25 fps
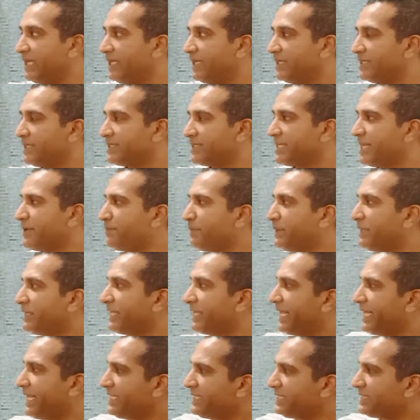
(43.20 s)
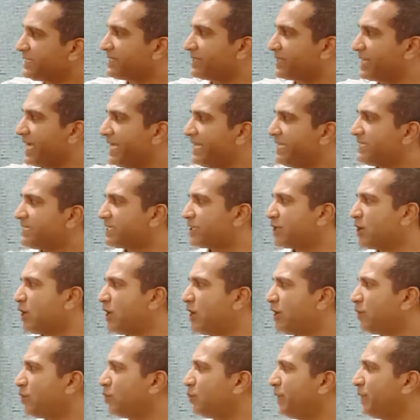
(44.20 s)
The staple grains, rice,
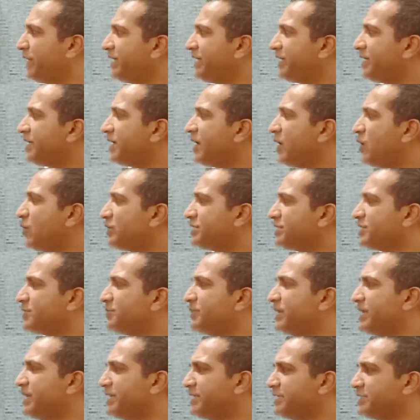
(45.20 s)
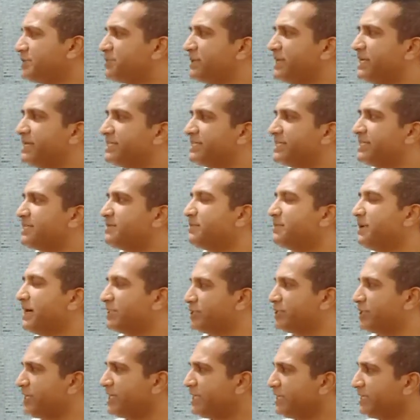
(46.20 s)
corn, wheat, oats and millets. Millets is
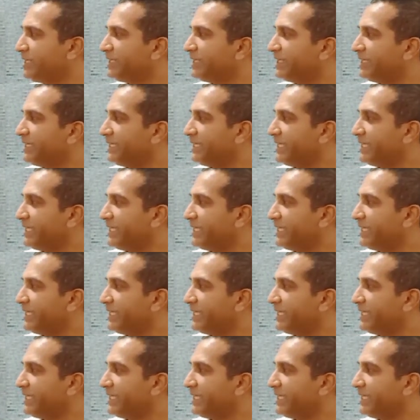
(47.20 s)
bajra.